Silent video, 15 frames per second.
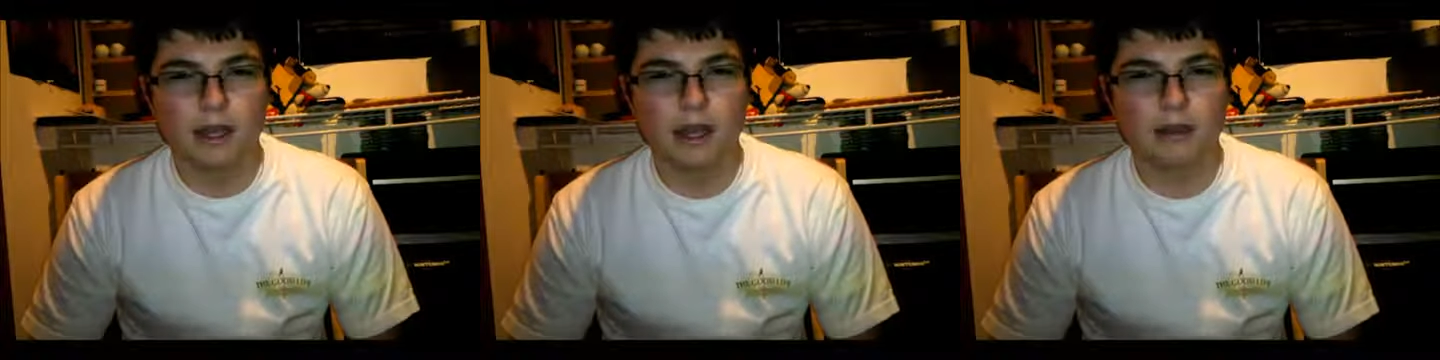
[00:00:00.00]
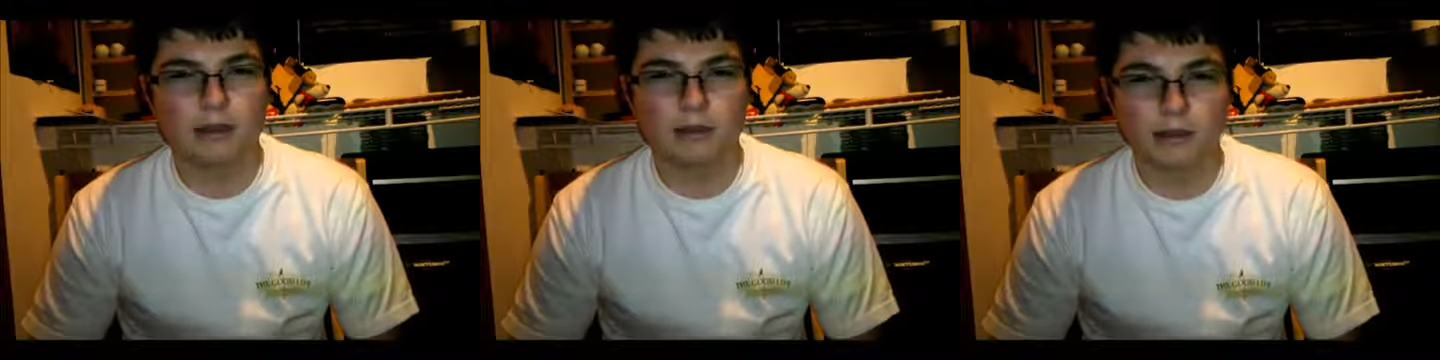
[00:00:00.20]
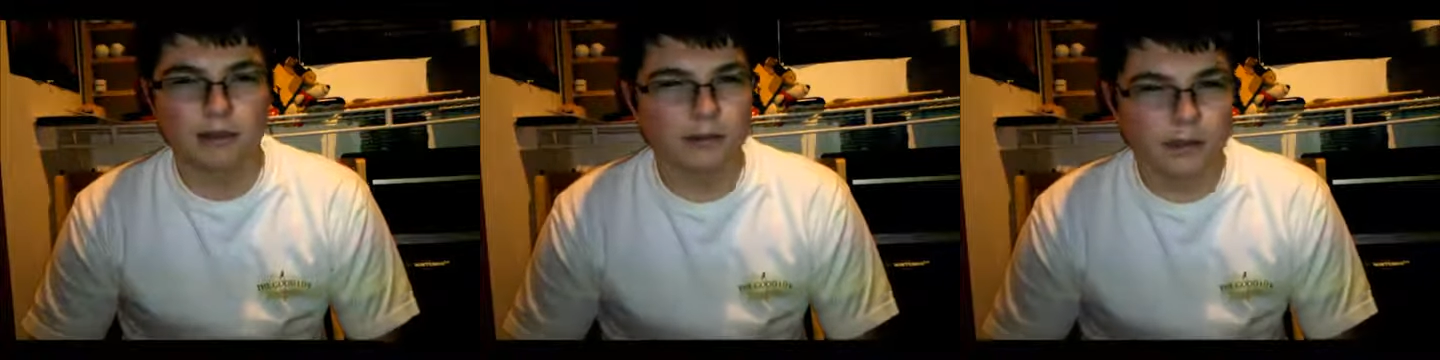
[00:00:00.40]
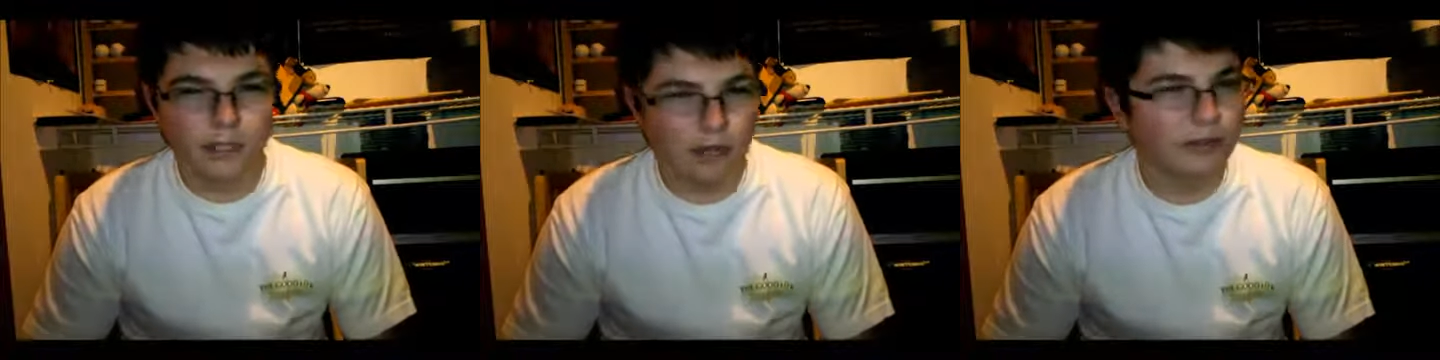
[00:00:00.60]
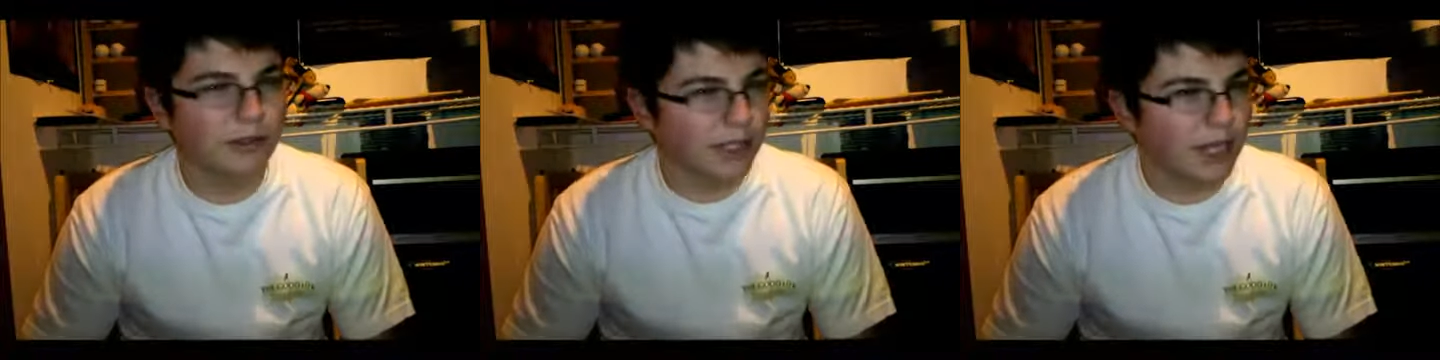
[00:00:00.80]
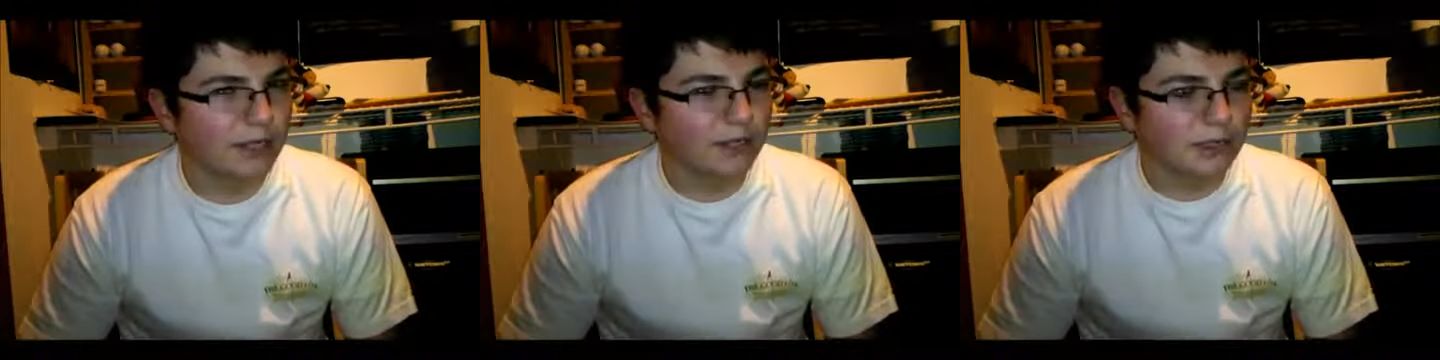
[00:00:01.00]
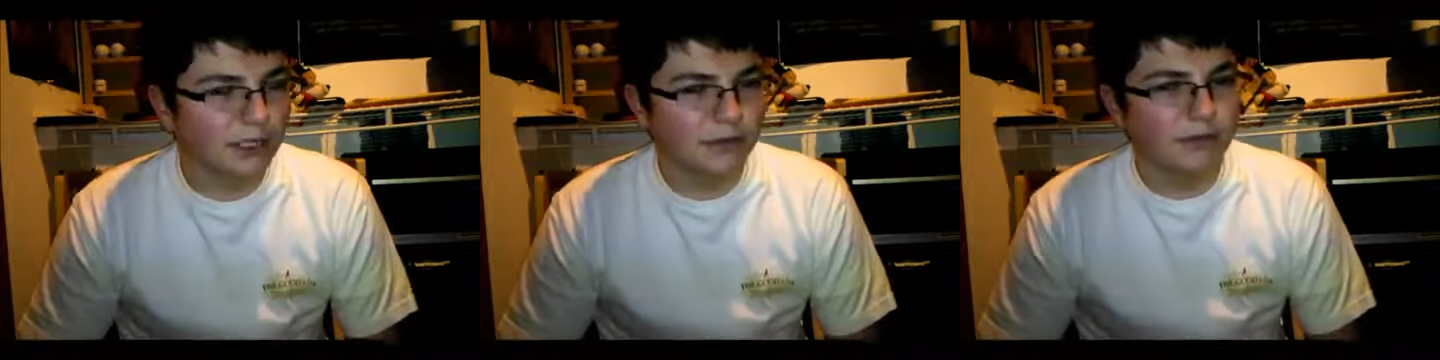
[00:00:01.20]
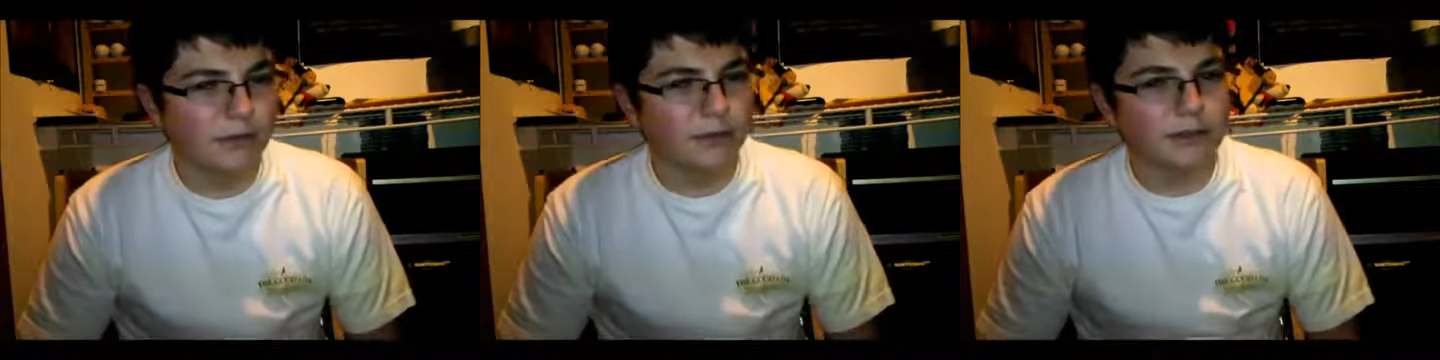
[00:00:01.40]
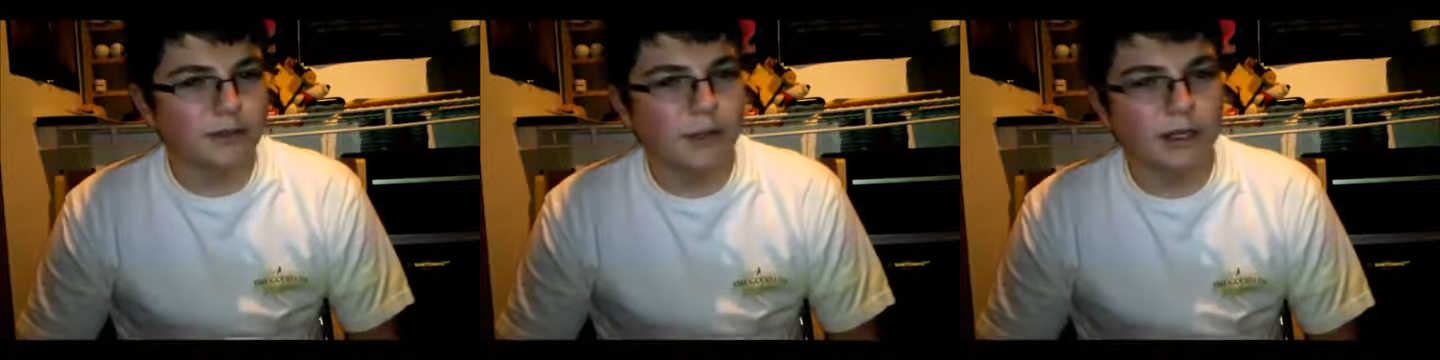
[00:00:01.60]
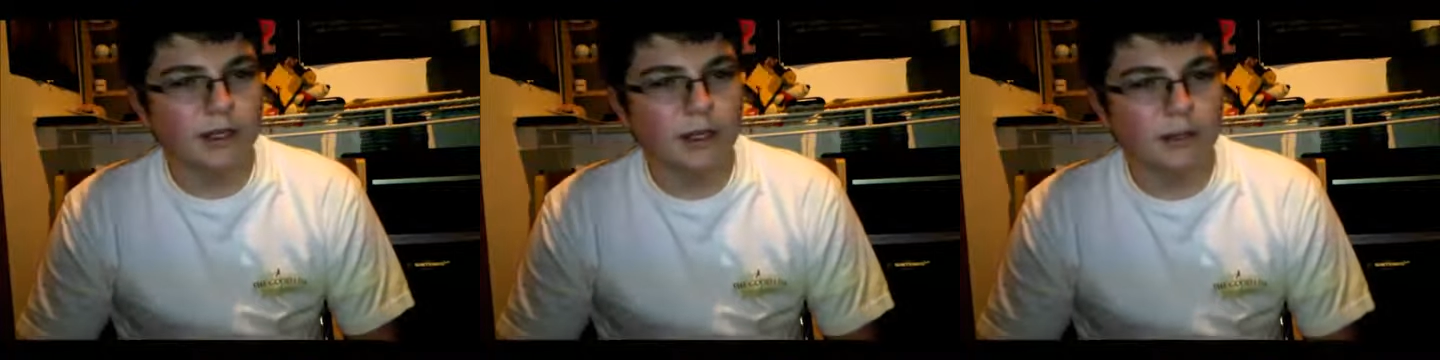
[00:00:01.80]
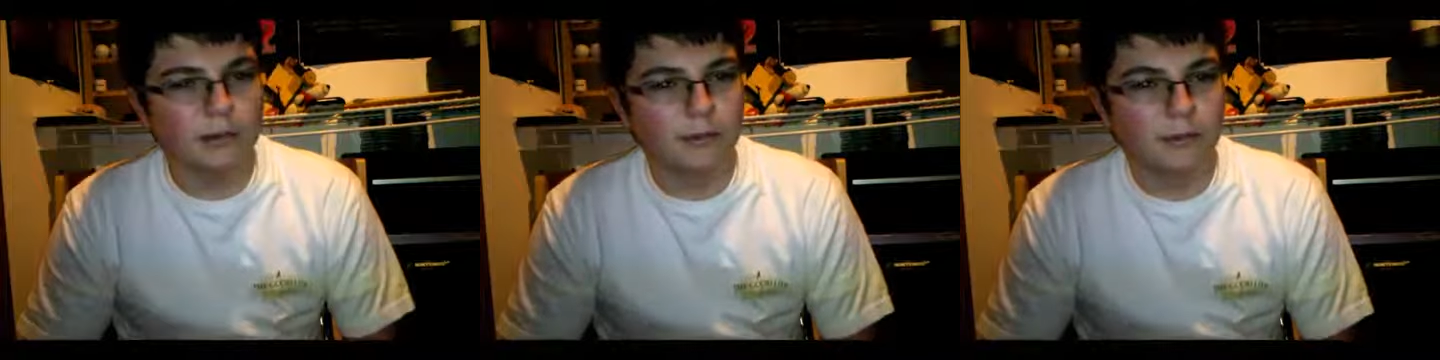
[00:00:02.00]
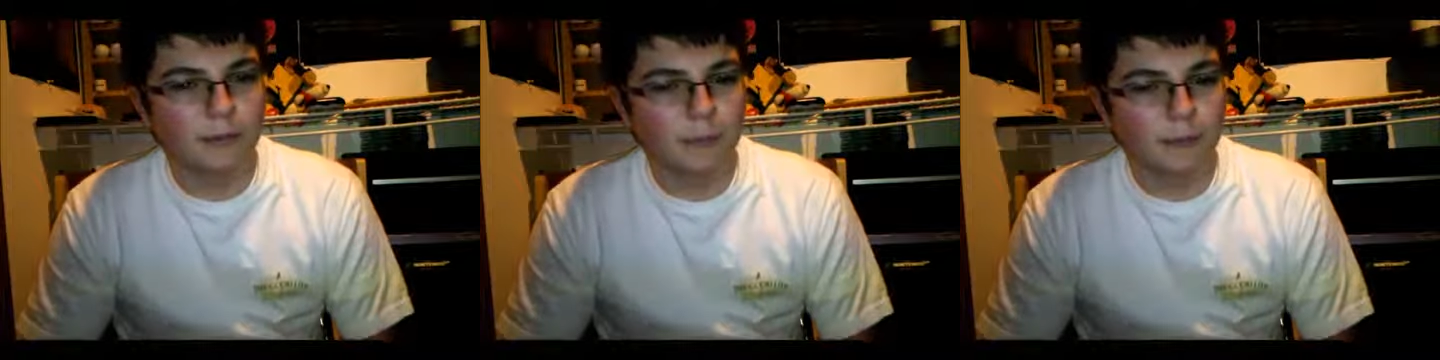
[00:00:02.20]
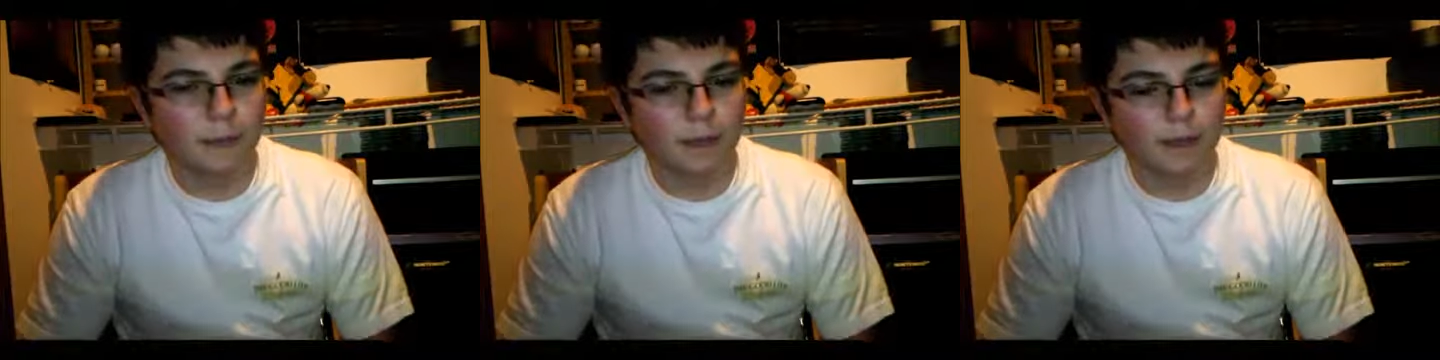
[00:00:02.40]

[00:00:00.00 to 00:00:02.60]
uh, the third one definitely got the least views, but, um,